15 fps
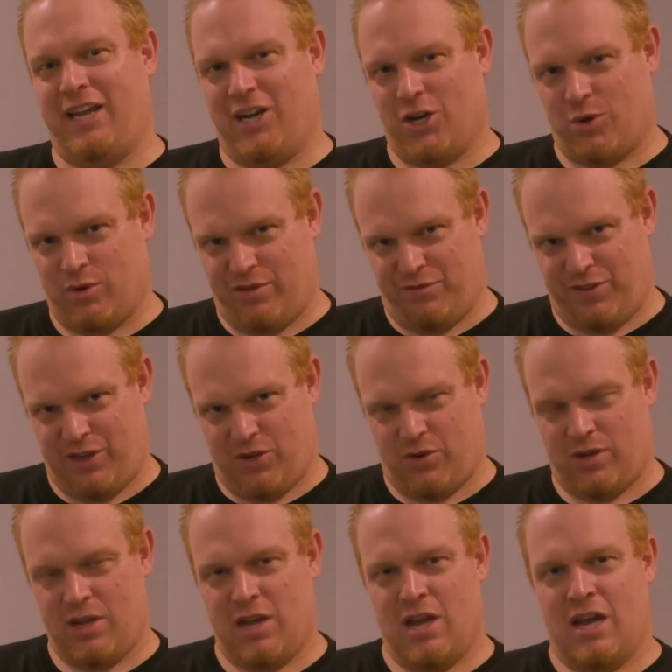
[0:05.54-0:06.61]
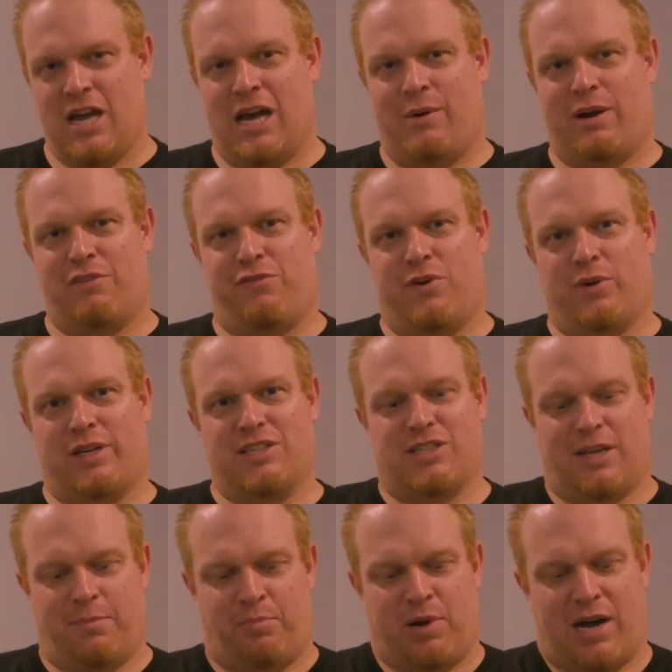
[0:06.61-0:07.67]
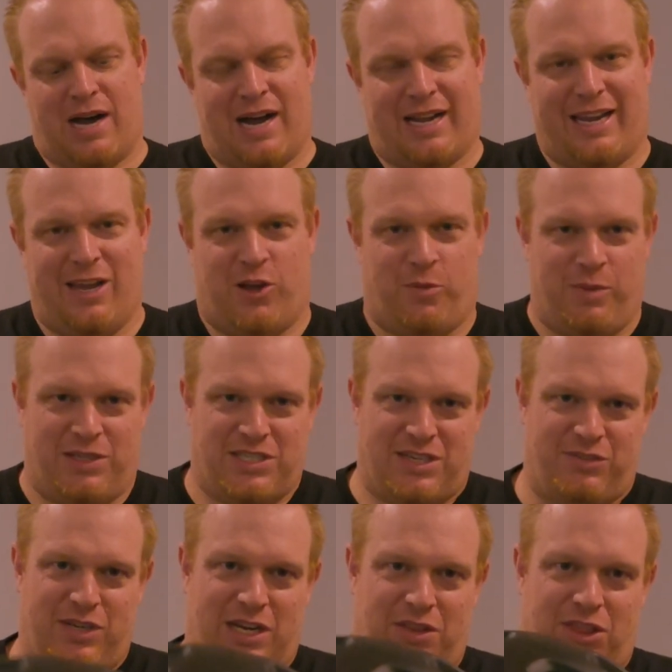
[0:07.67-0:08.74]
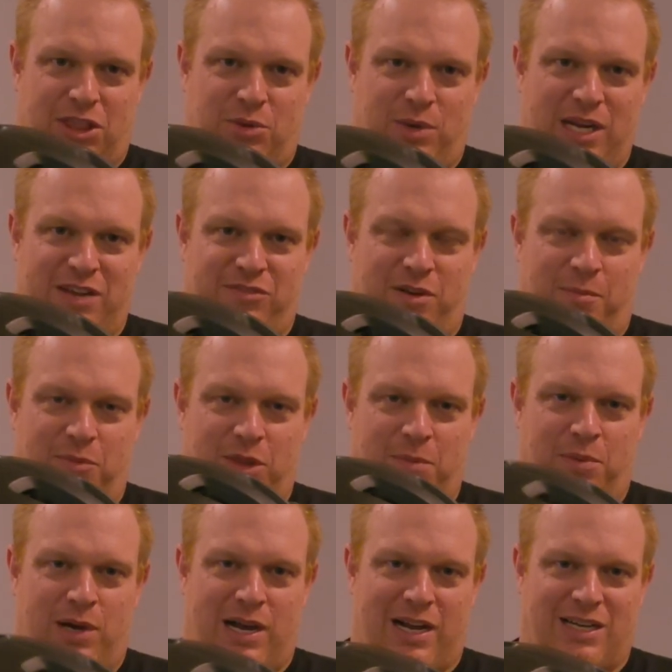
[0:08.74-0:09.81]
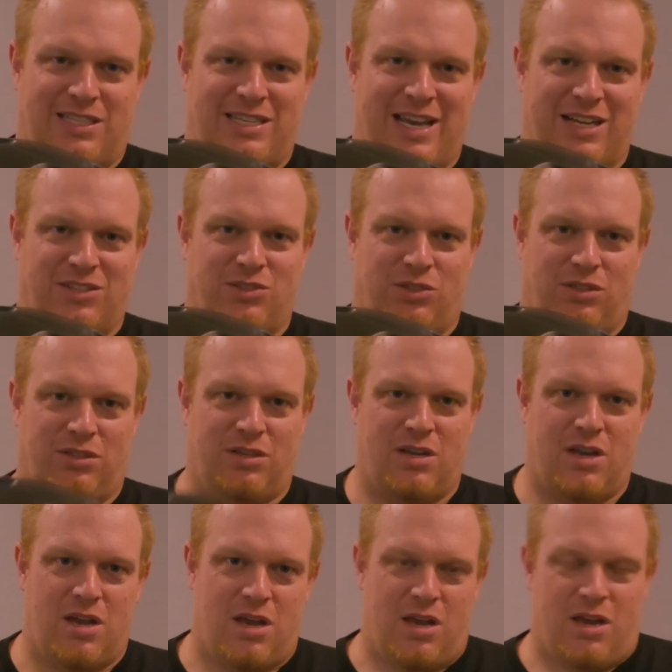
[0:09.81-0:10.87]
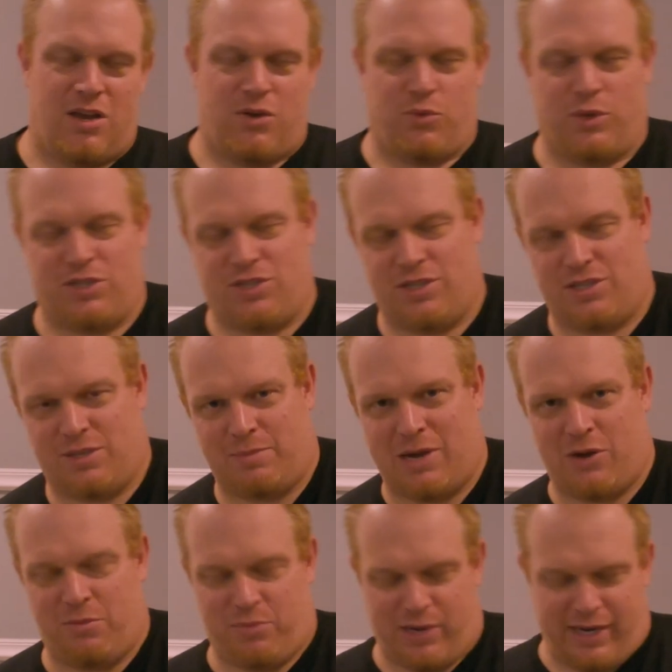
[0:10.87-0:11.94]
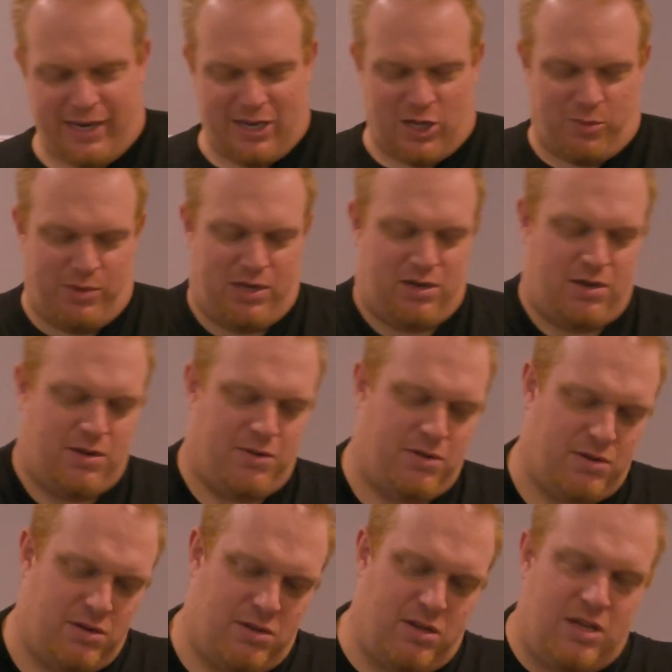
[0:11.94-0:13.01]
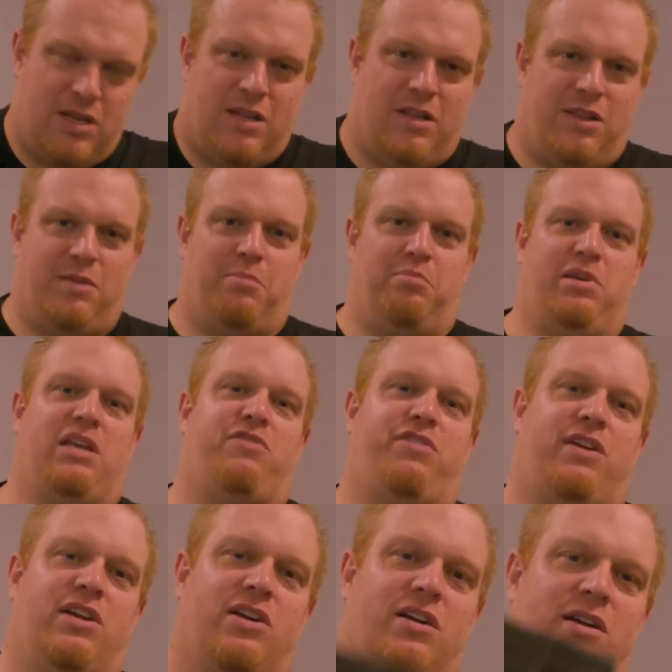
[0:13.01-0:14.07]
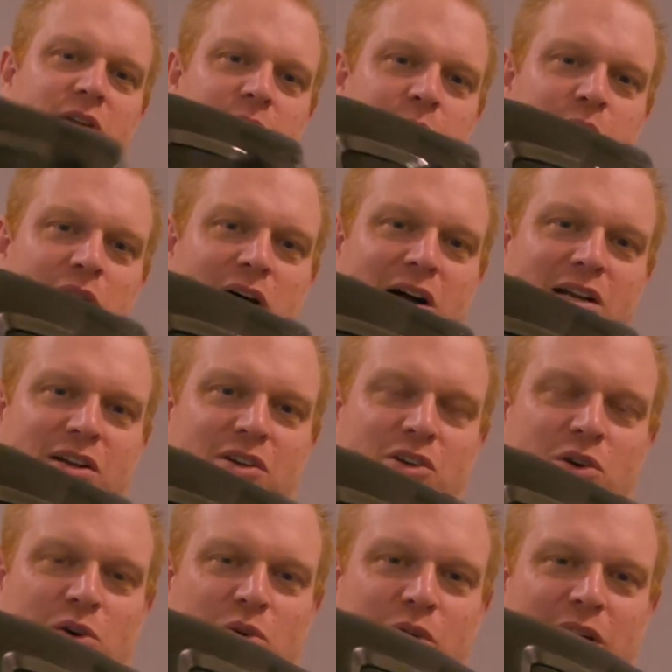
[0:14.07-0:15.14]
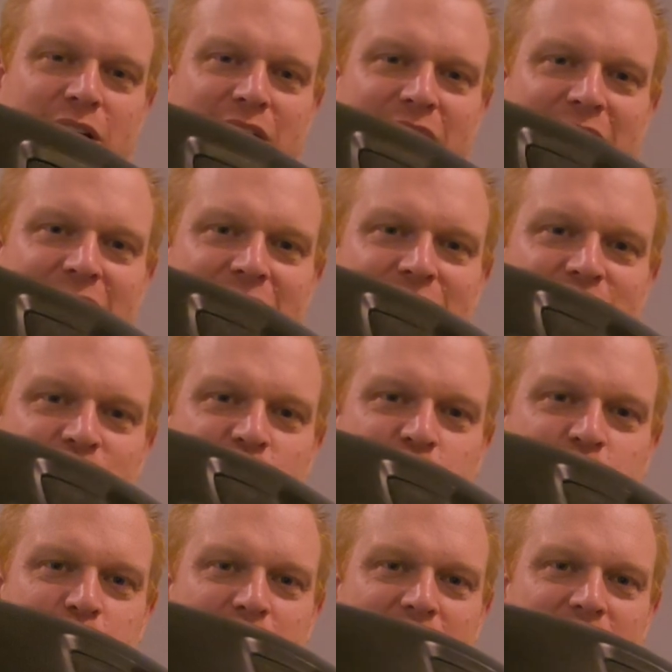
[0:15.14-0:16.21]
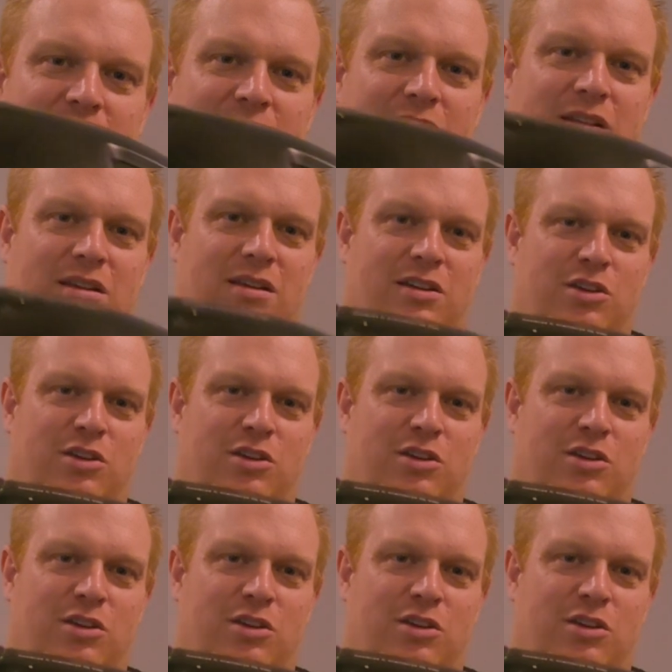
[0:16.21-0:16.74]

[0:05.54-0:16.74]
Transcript: gear review. I want to focus on POC helmets. I've got three of them. The POC Tectal, which is a mountain bike helmet. The beefier POC Coron Air Spin